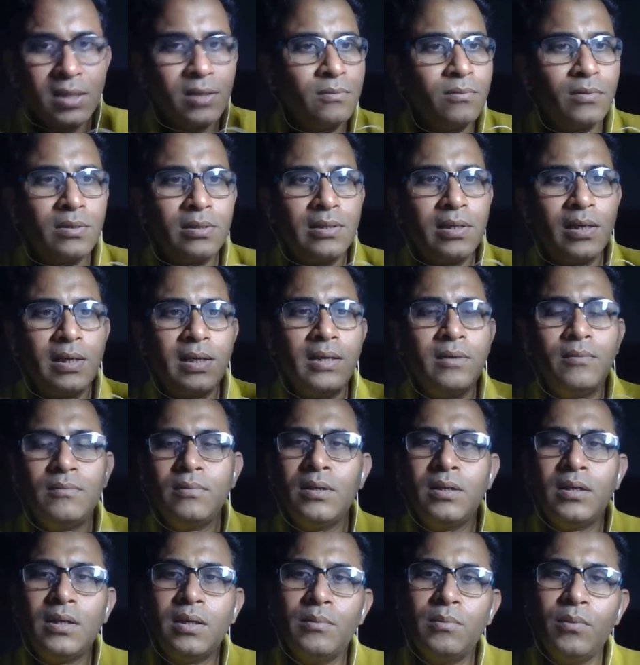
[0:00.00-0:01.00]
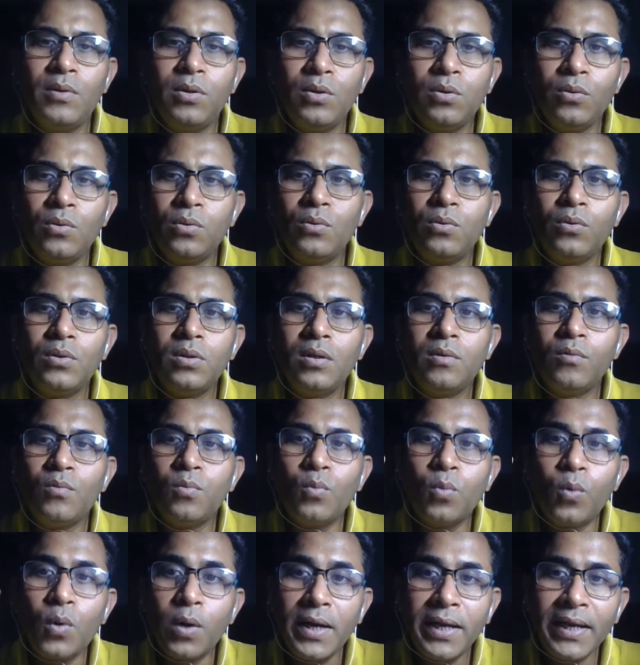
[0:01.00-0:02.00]
at the website, he will able to know that
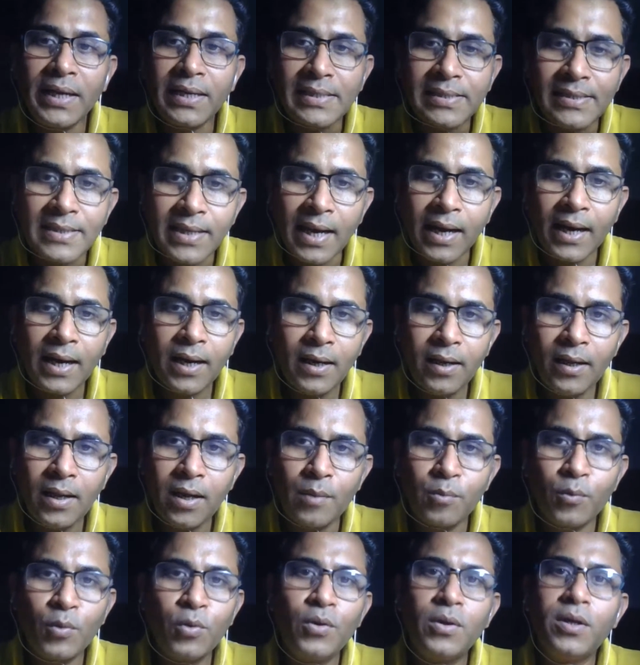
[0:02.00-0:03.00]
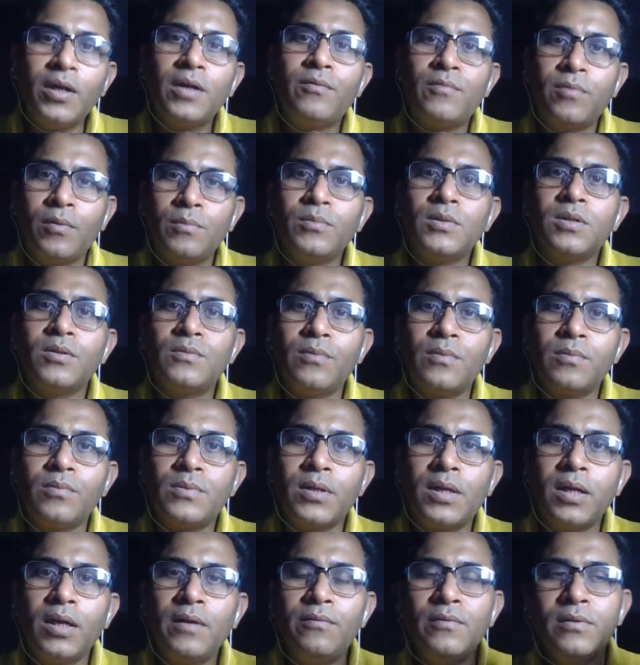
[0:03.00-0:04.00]
what exactly I'm going to get from this
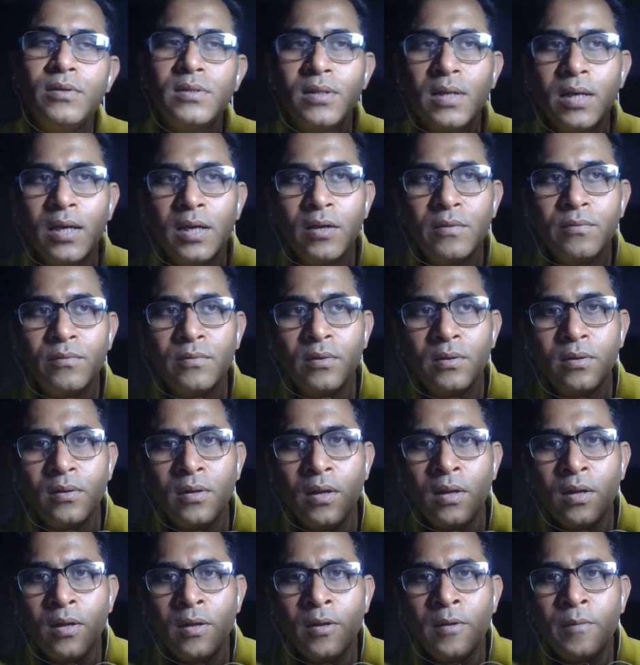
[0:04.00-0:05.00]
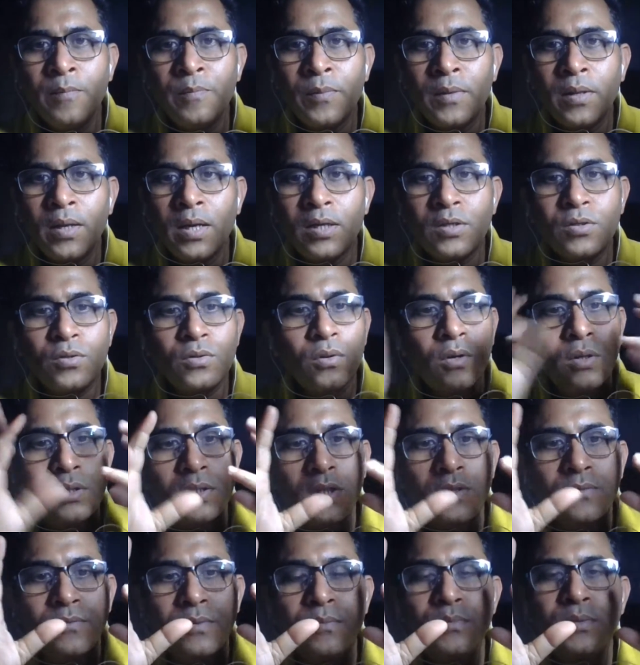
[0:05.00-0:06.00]
website. If it's a kind of an
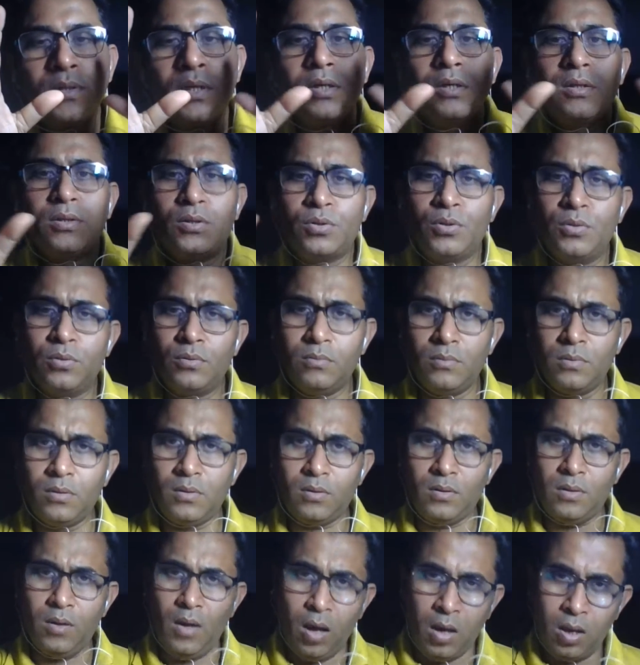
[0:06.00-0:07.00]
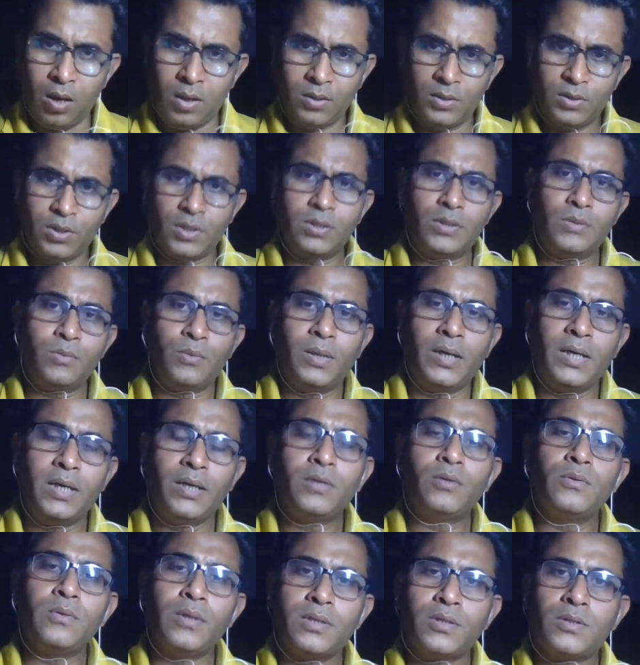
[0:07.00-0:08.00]
astrologer's website, it should just
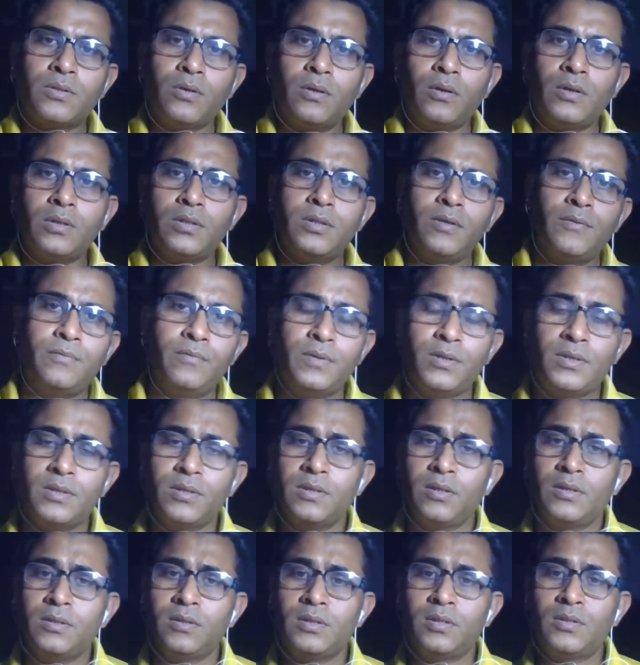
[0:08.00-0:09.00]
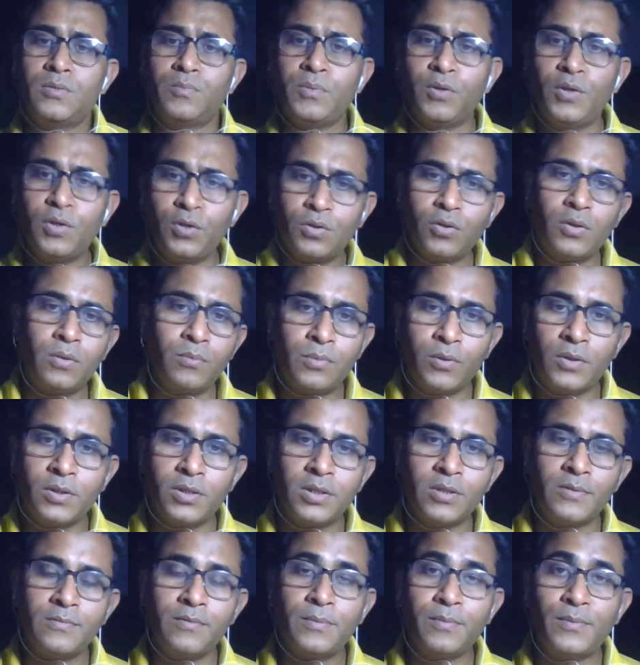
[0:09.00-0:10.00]
relate to astrology. If it's a spiritual
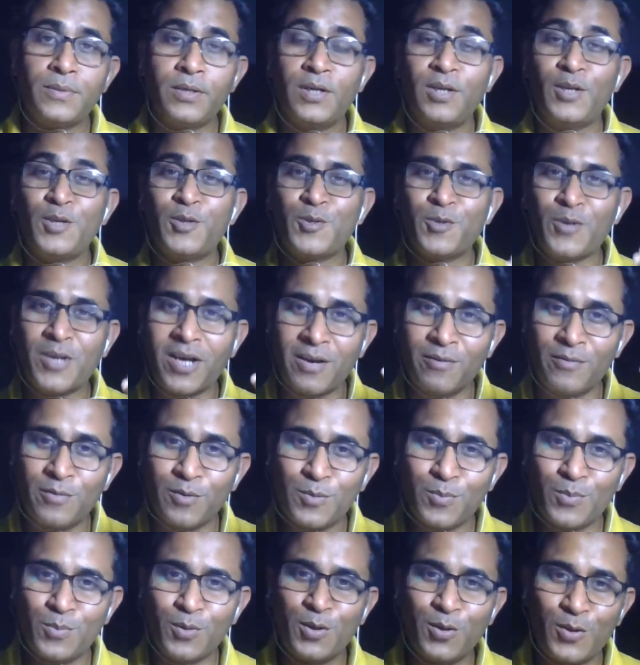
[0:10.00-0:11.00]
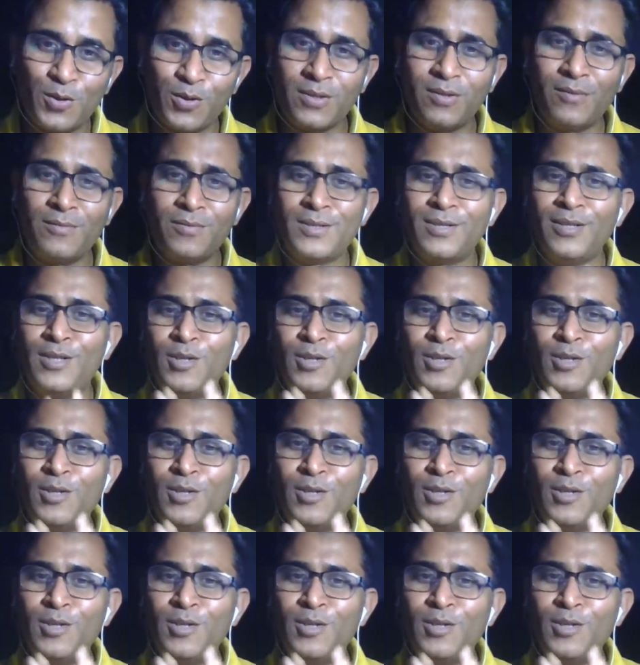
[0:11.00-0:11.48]
person's website, it should have a spiritual. If